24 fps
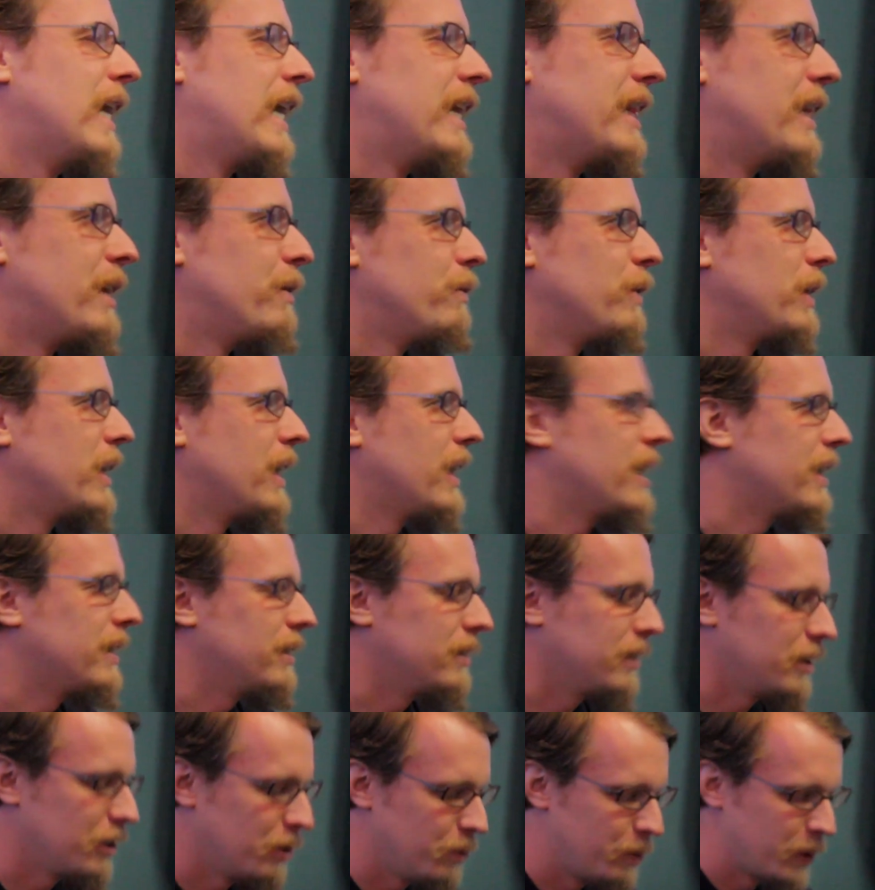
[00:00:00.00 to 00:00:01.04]
And then we
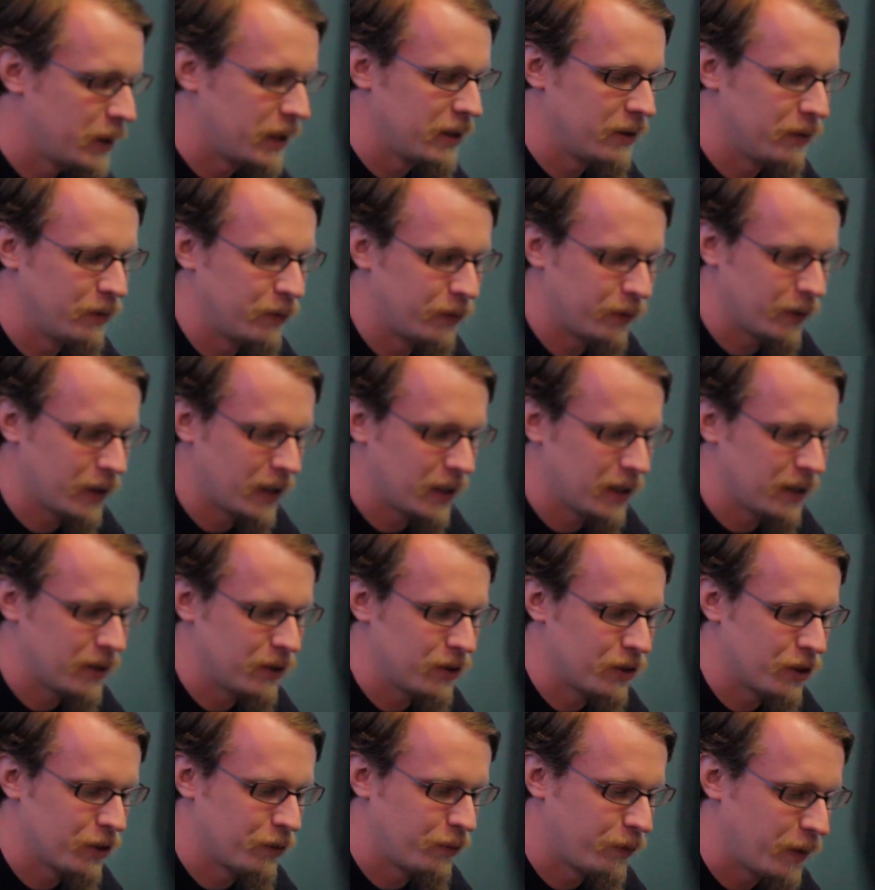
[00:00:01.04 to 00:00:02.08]
got a little bit of
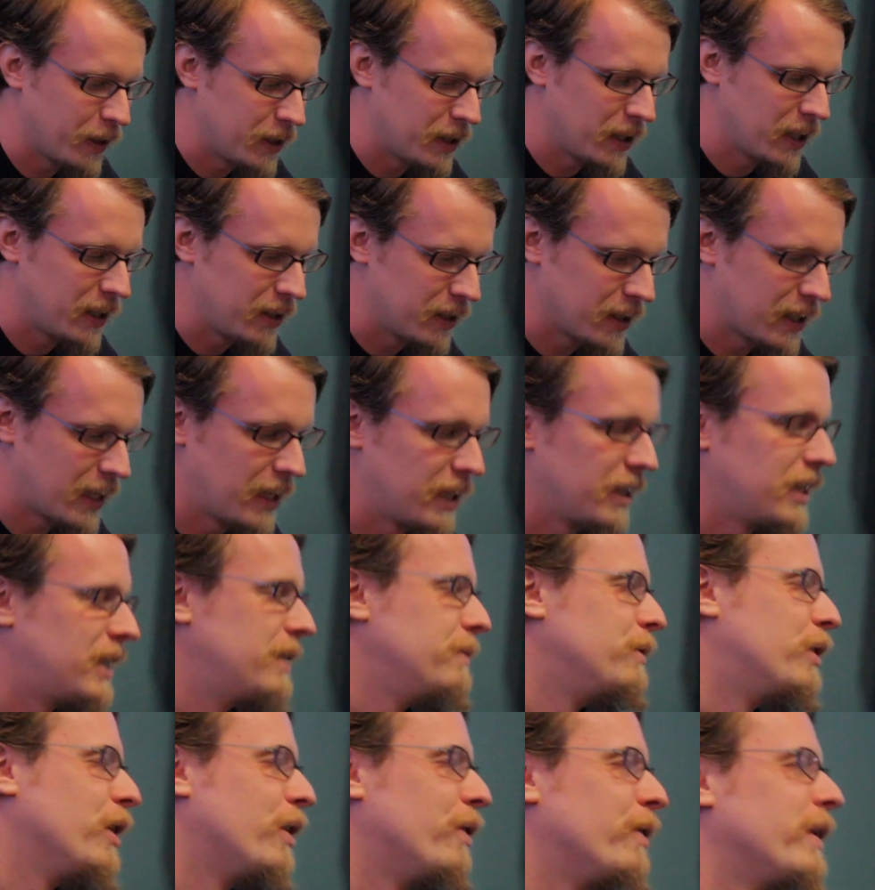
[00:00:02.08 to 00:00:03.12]
just funding to kind of
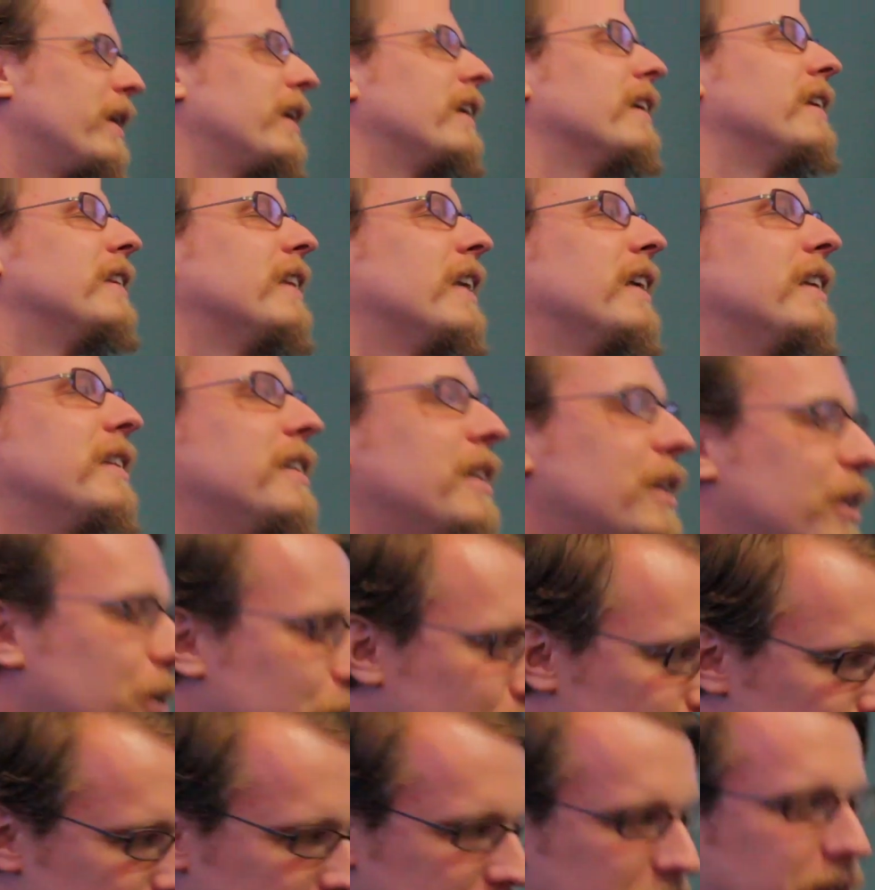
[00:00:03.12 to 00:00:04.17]
keep going, and then, you
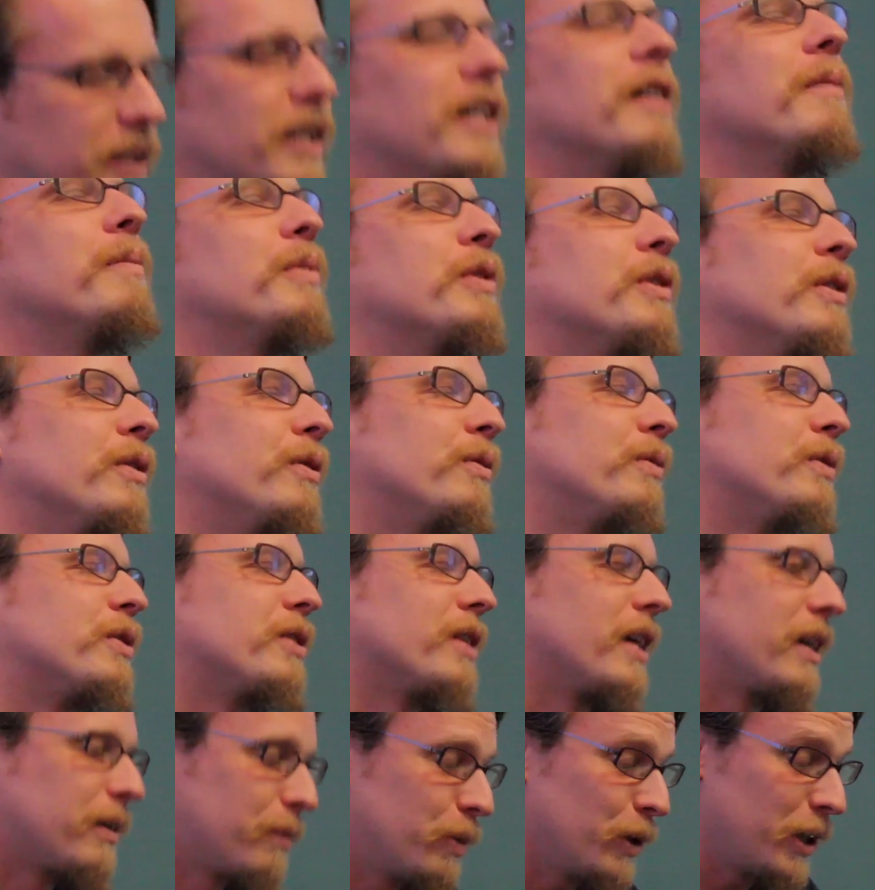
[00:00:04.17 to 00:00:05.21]
know, built it up. So it
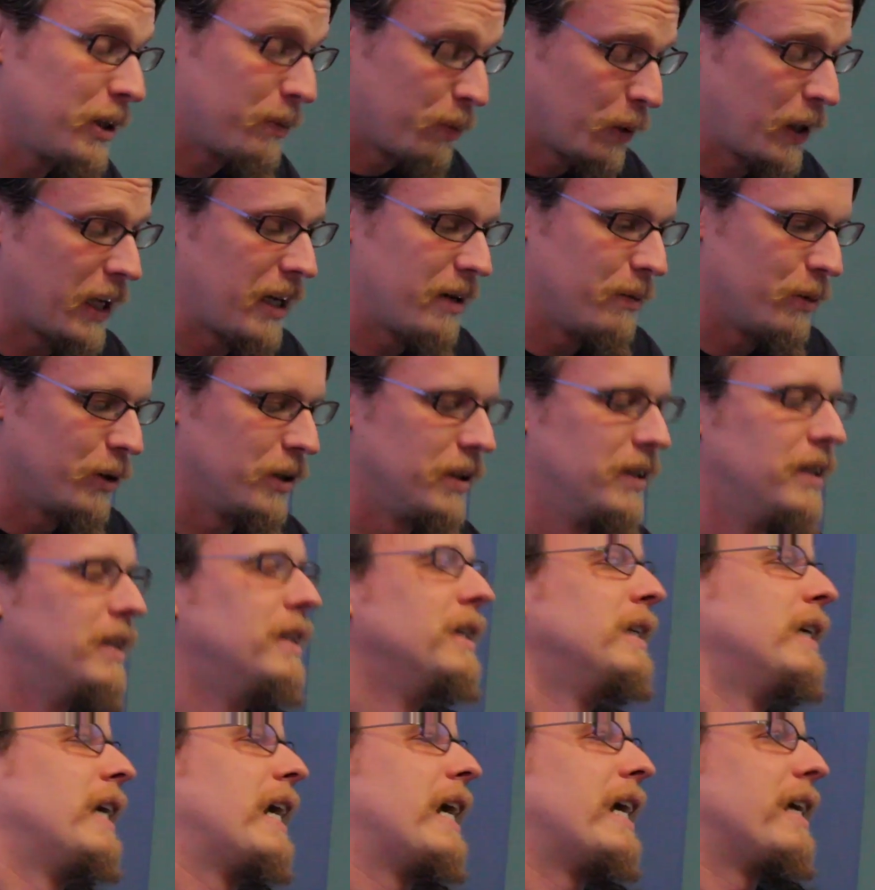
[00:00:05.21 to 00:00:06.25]
was like pretty playable
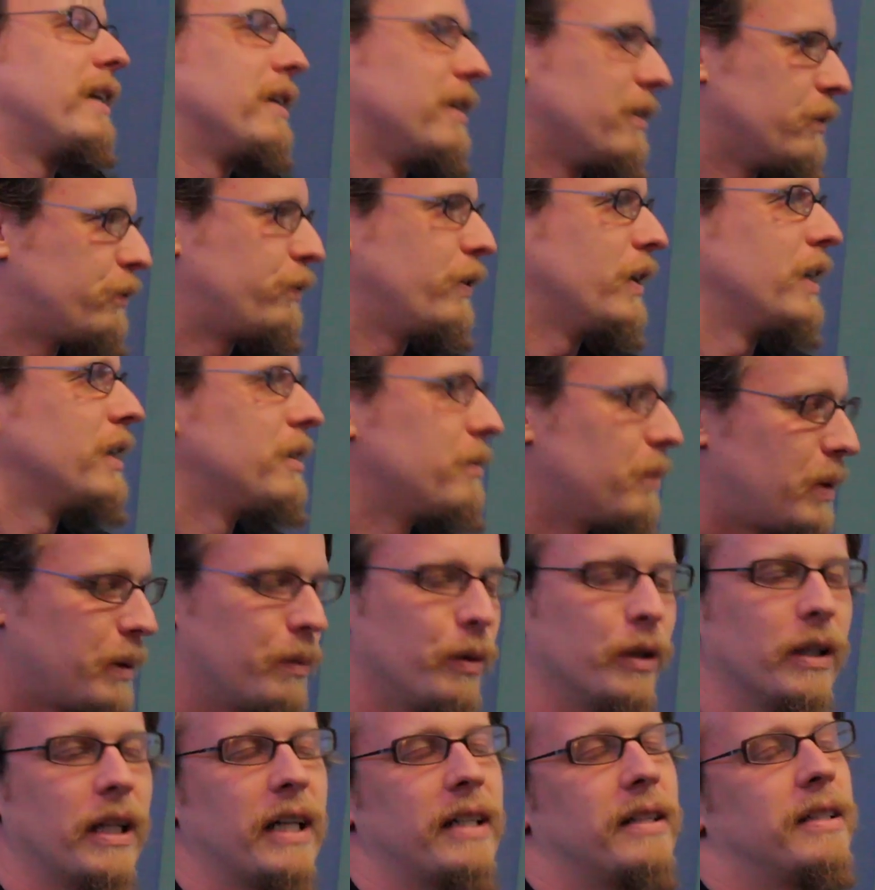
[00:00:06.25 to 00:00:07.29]
and fun, and
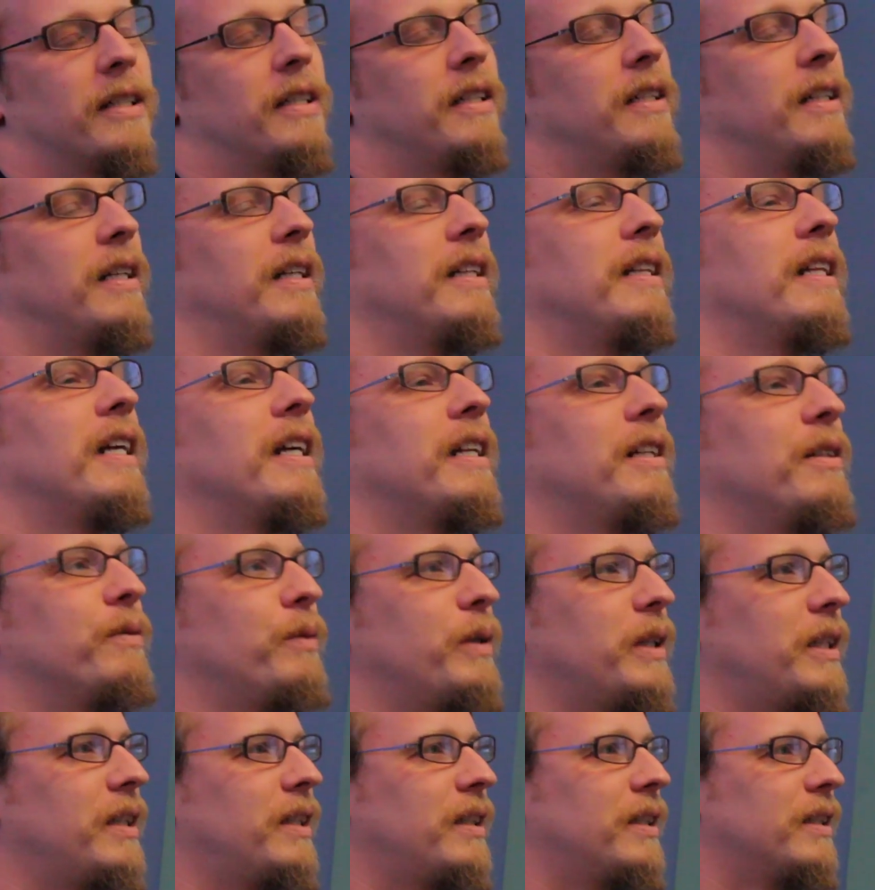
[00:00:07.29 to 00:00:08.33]
people liked it. And then
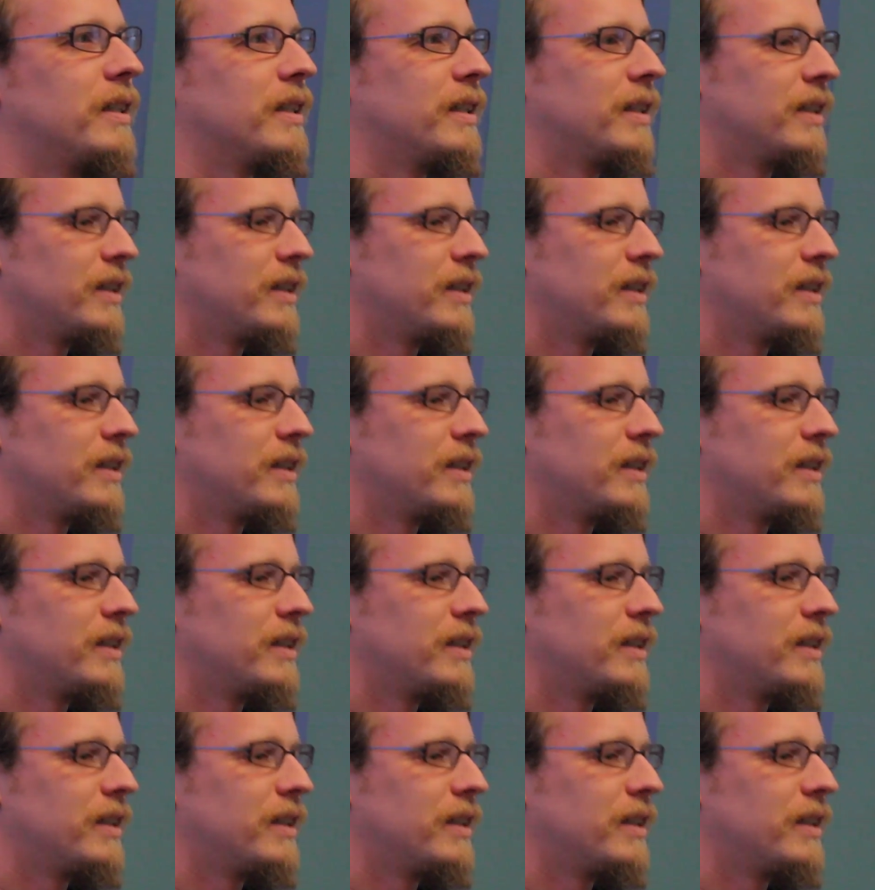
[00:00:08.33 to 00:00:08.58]
we